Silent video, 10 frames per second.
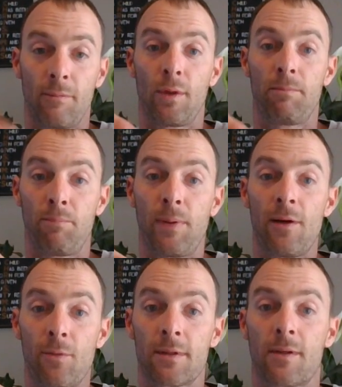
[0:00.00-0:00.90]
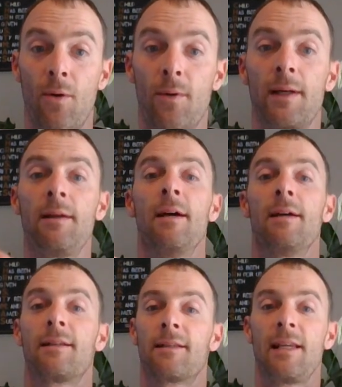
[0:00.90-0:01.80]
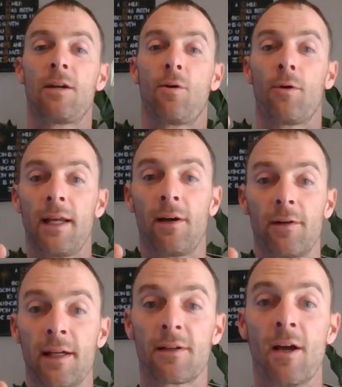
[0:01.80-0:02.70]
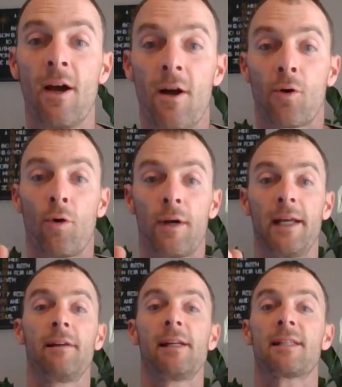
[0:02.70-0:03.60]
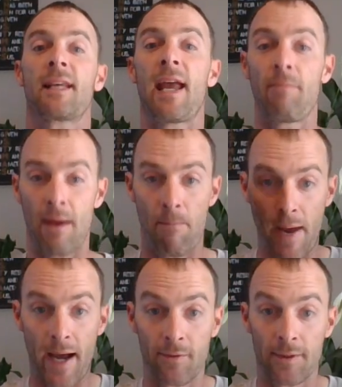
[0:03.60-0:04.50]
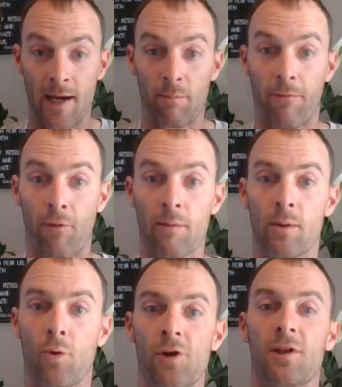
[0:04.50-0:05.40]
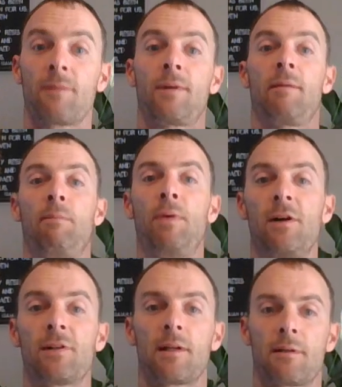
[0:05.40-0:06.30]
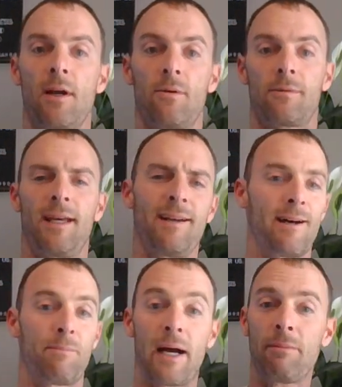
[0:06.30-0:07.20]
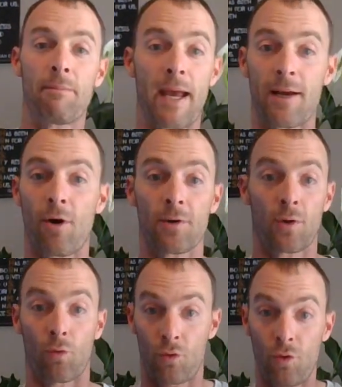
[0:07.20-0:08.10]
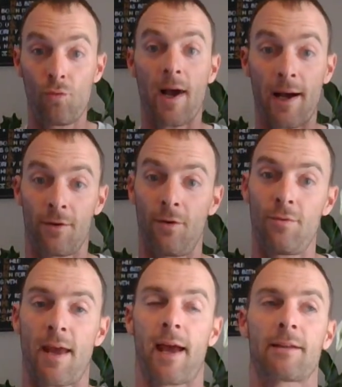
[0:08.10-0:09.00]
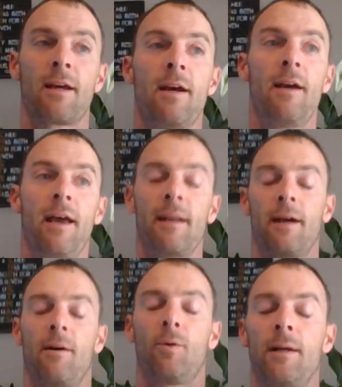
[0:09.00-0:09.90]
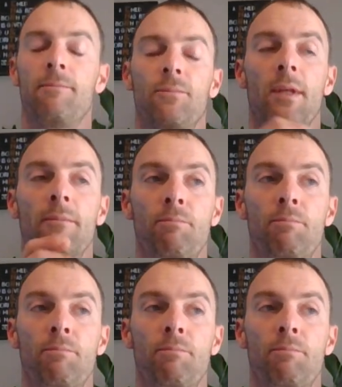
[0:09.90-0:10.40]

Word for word: when Peter was going to see Cornelius, Cornelius came and bowed down before him and worshiped him. And Peter says, No, get up. I'm a man also. Do not do that. And uh, when